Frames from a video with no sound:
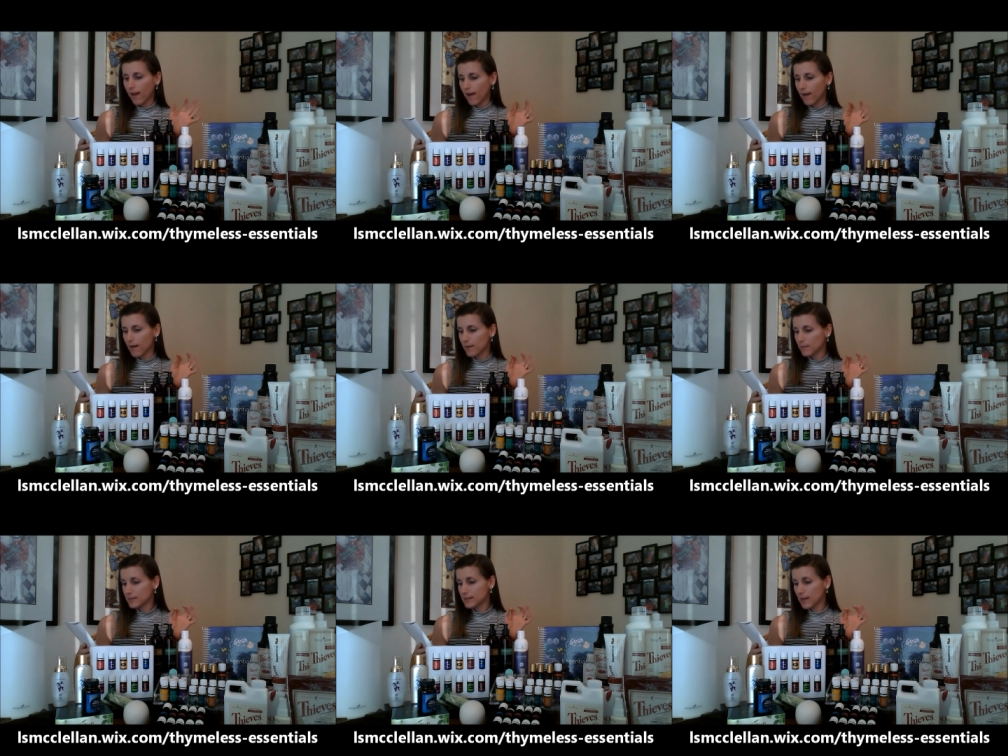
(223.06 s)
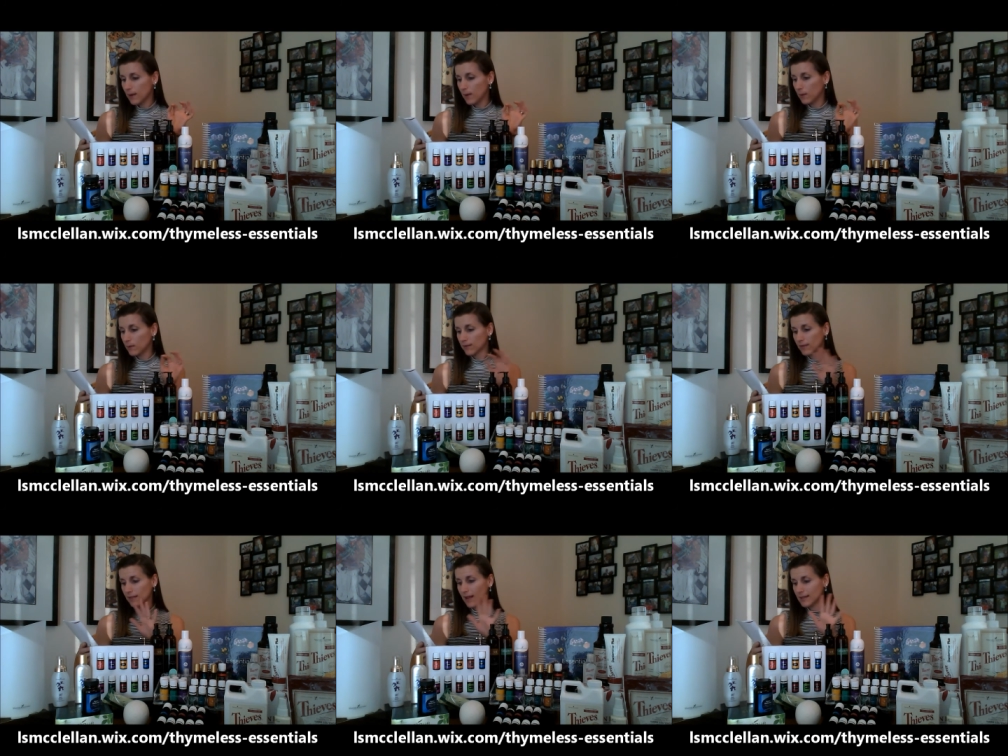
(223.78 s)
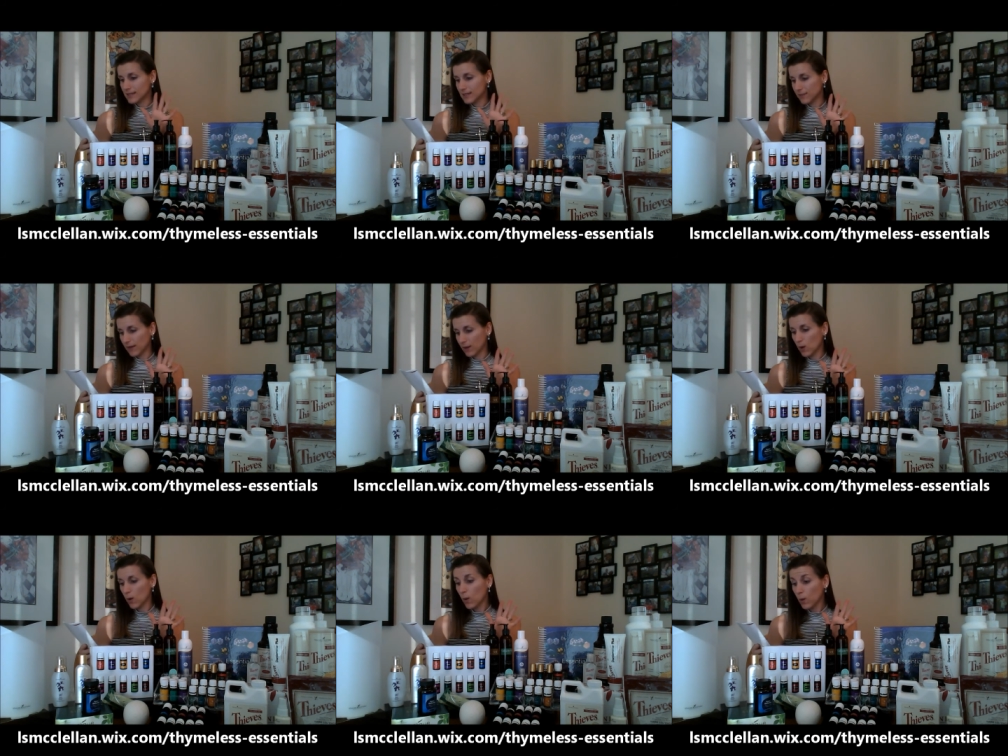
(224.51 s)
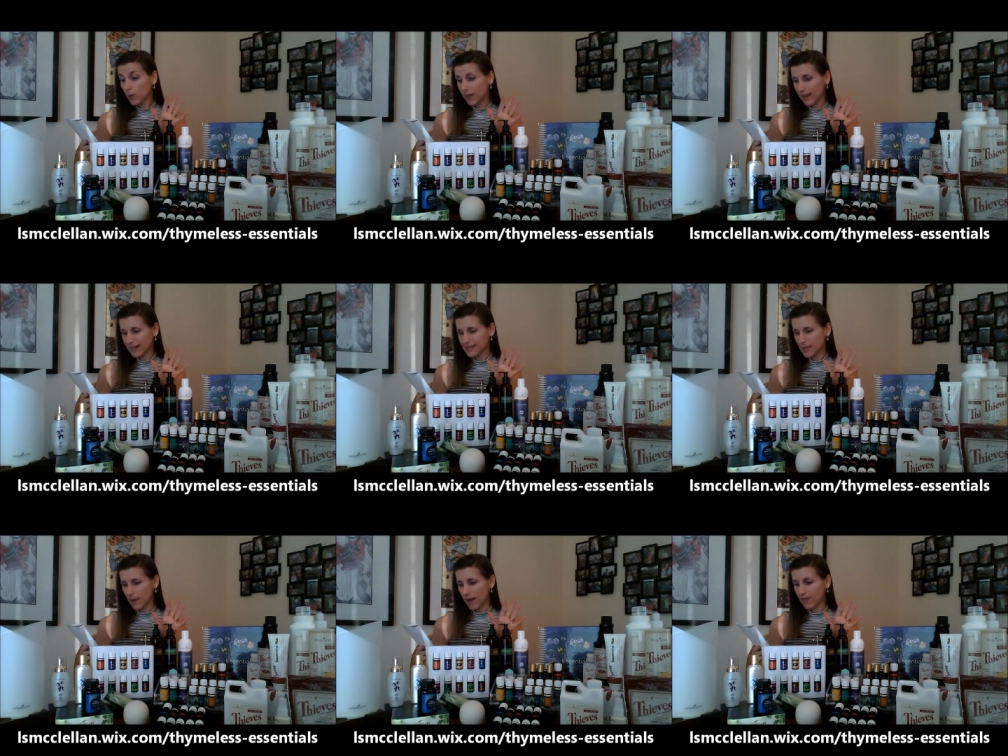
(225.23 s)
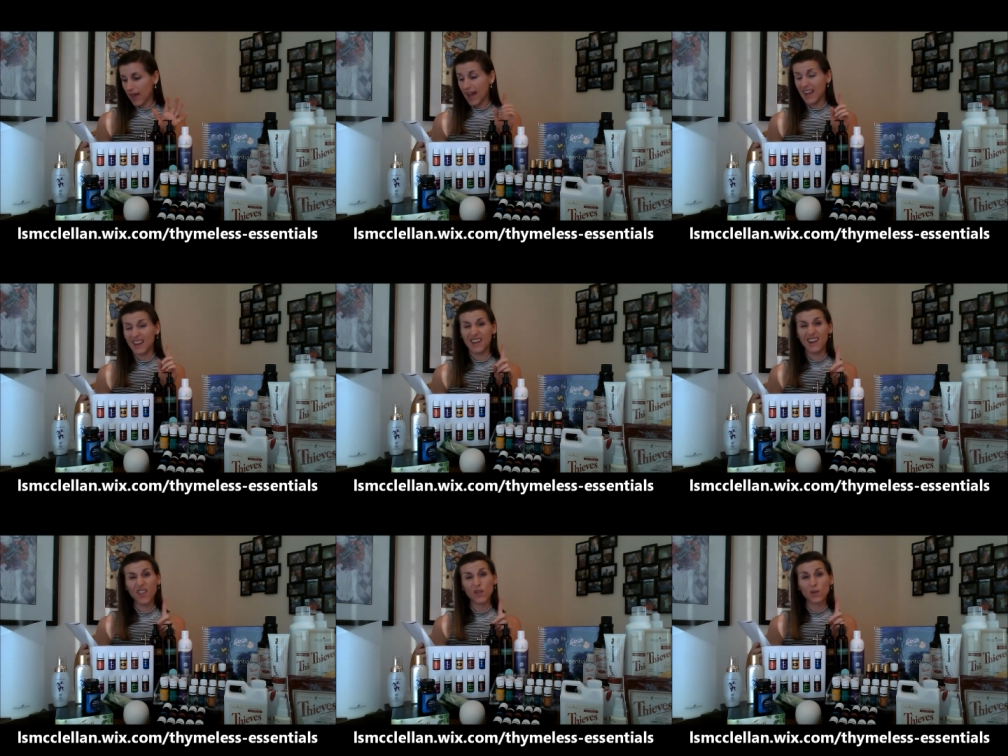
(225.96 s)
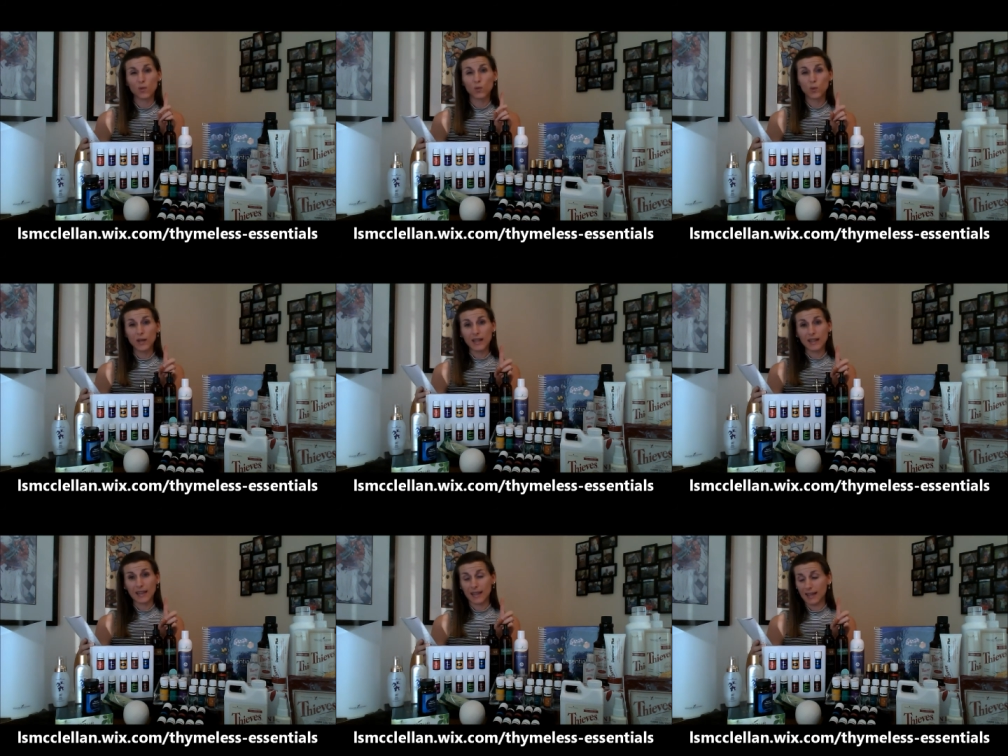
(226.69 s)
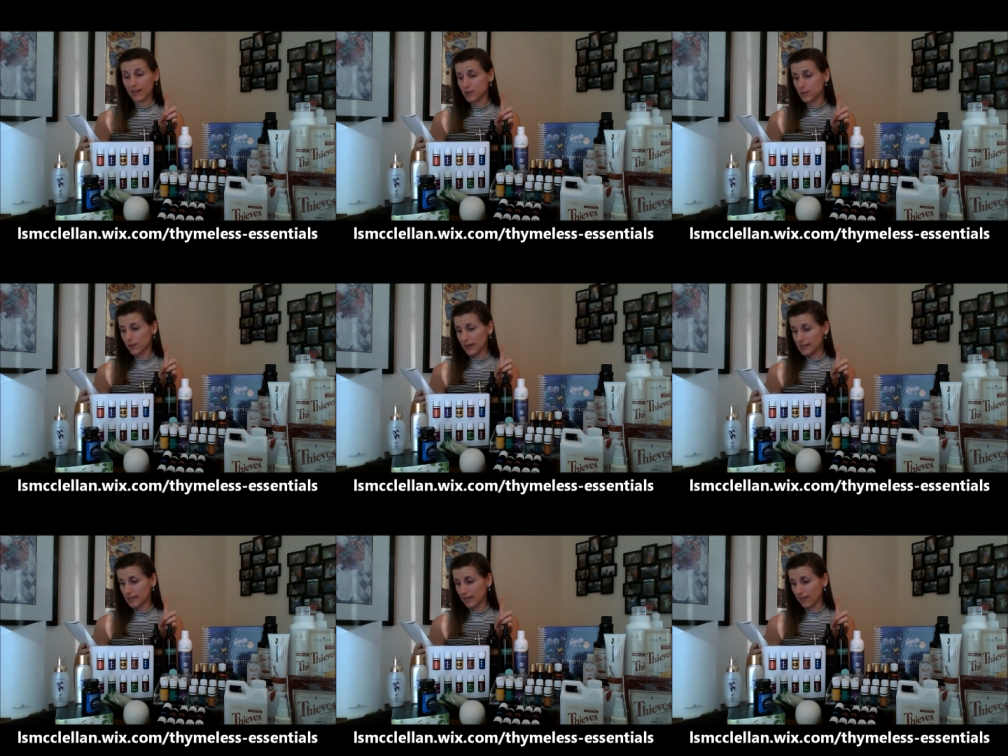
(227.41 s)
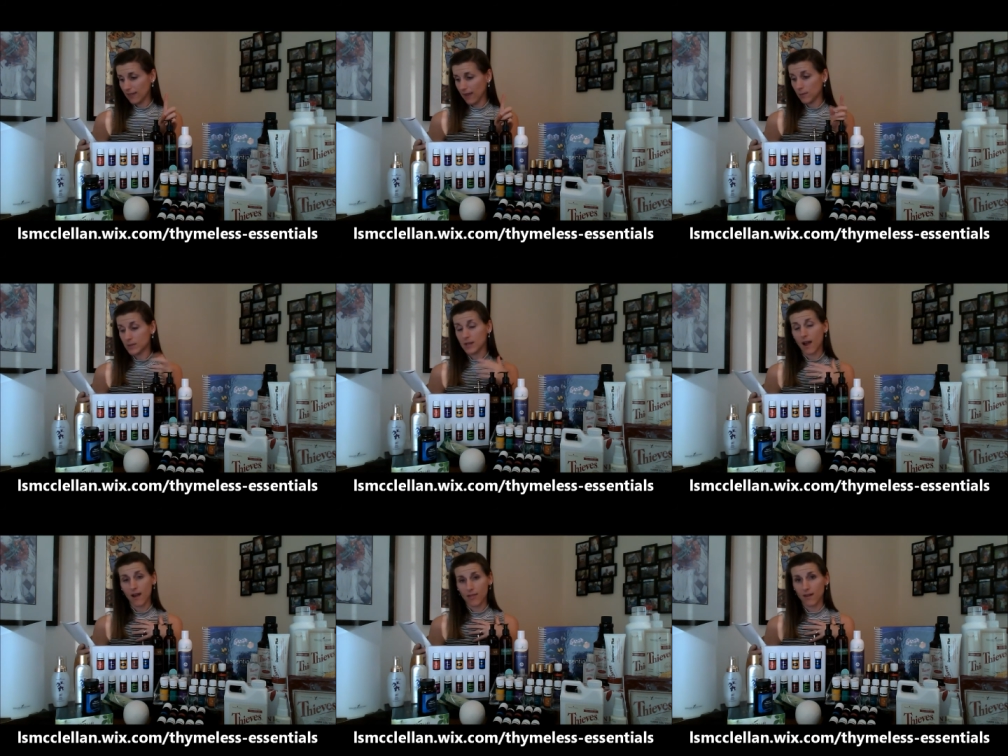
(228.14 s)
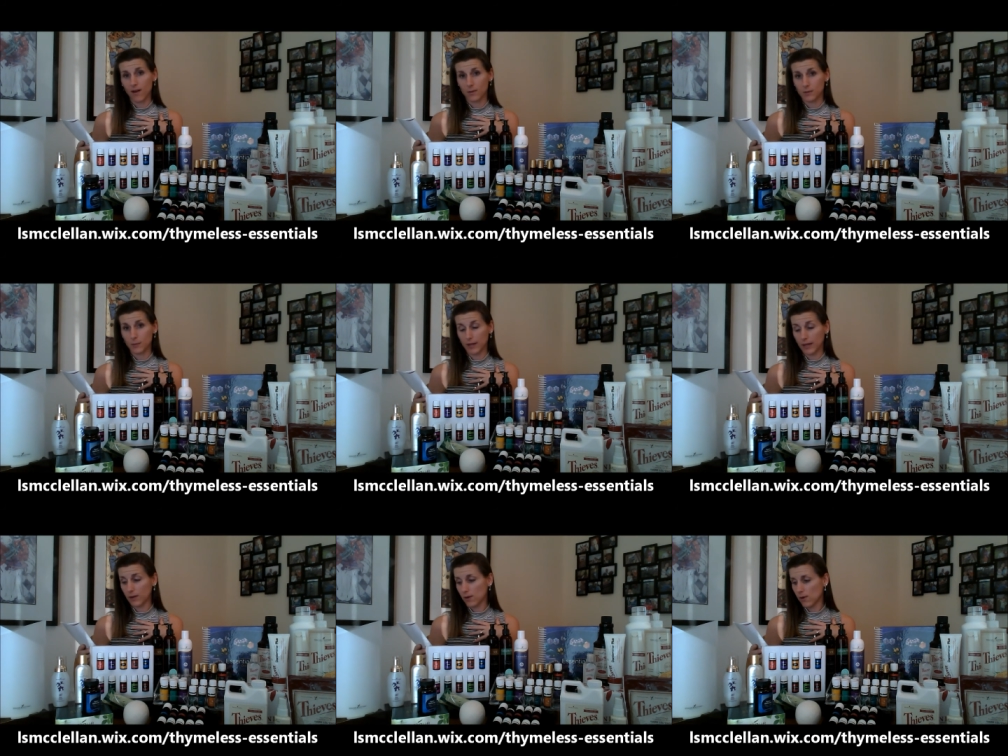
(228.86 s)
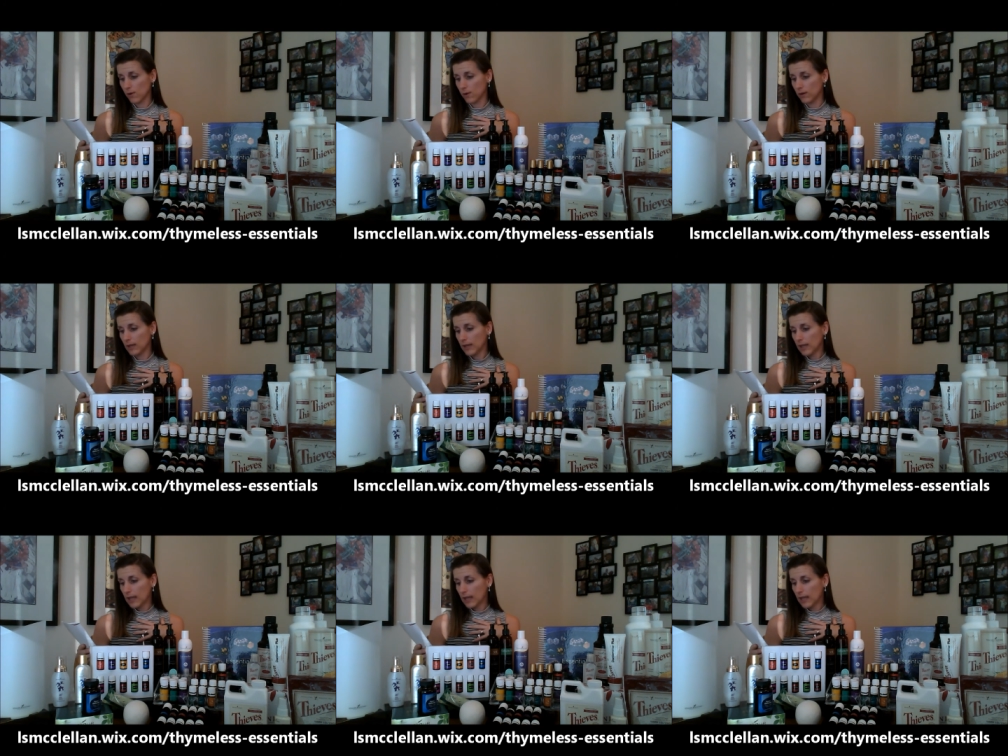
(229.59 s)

So lots of different cool things about that. And another really interesting thing, which I thought was pretty cool,